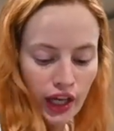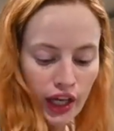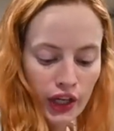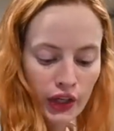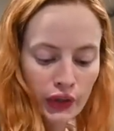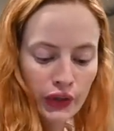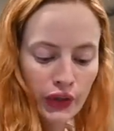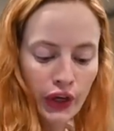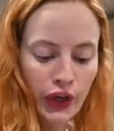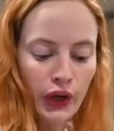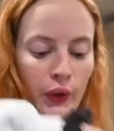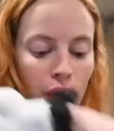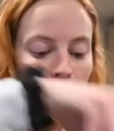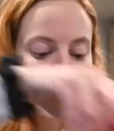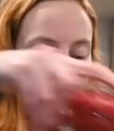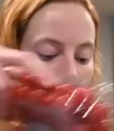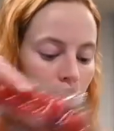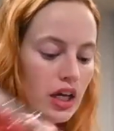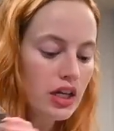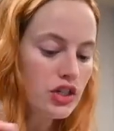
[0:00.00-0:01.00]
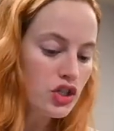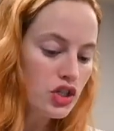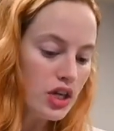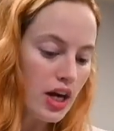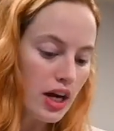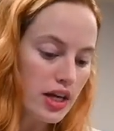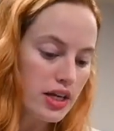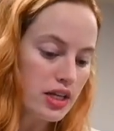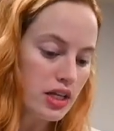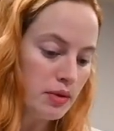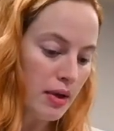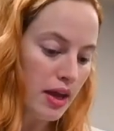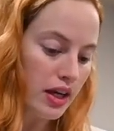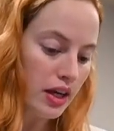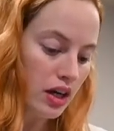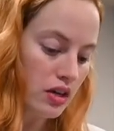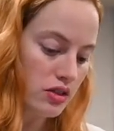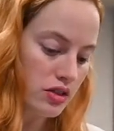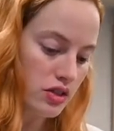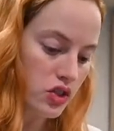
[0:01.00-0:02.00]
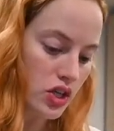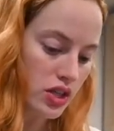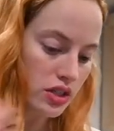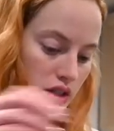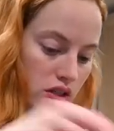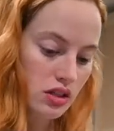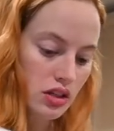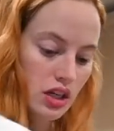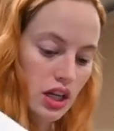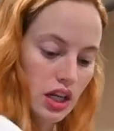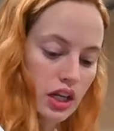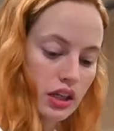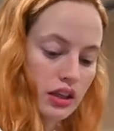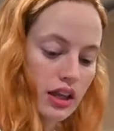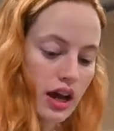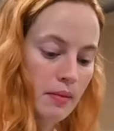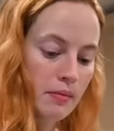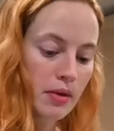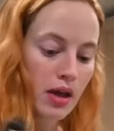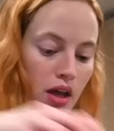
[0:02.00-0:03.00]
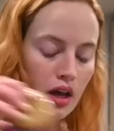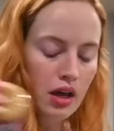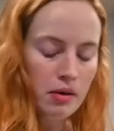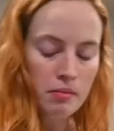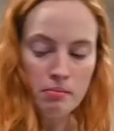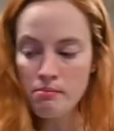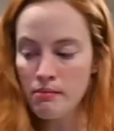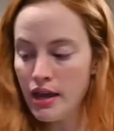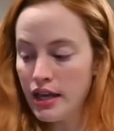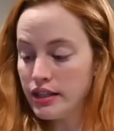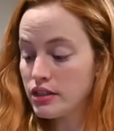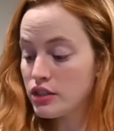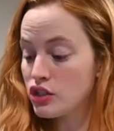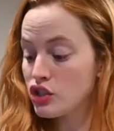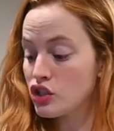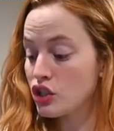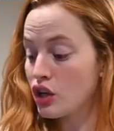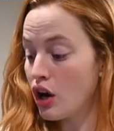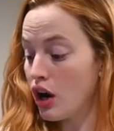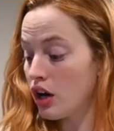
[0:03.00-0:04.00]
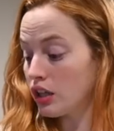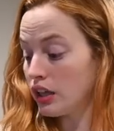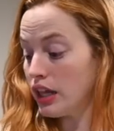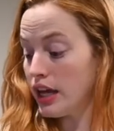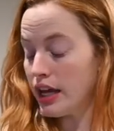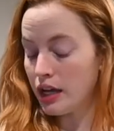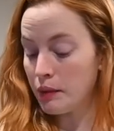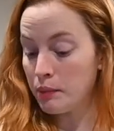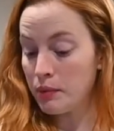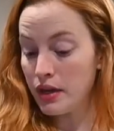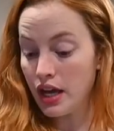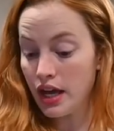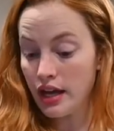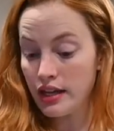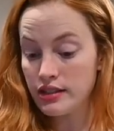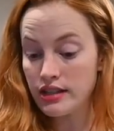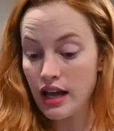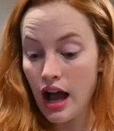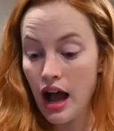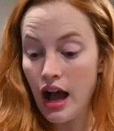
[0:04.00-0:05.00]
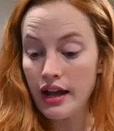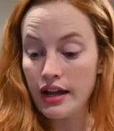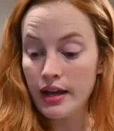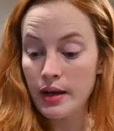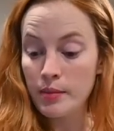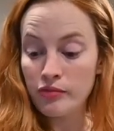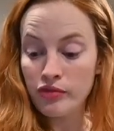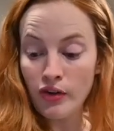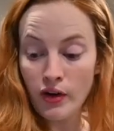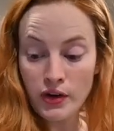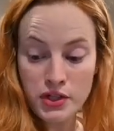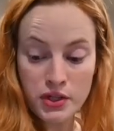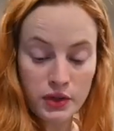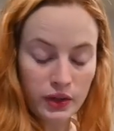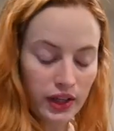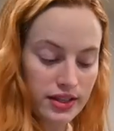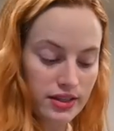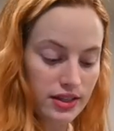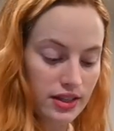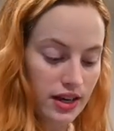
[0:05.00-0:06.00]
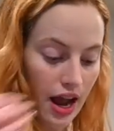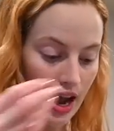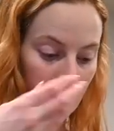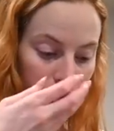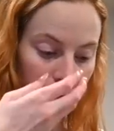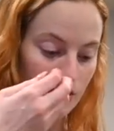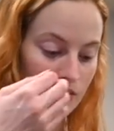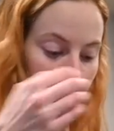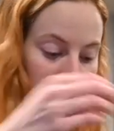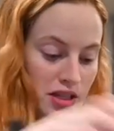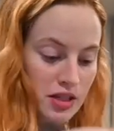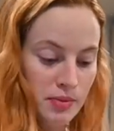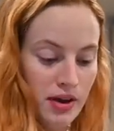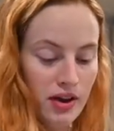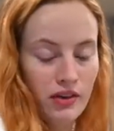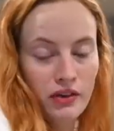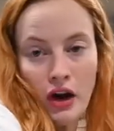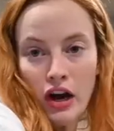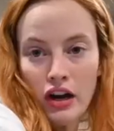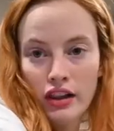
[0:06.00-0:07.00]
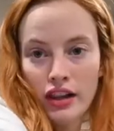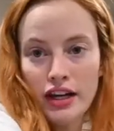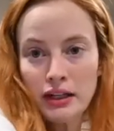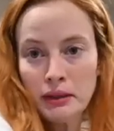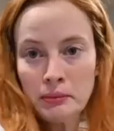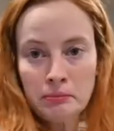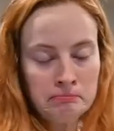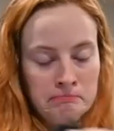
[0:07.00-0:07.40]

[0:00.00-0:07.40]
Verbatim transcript: It'll do. Cherry tomatoes, just needed them. Minced garlic, because I am far too lazy to actually mince my own garlic.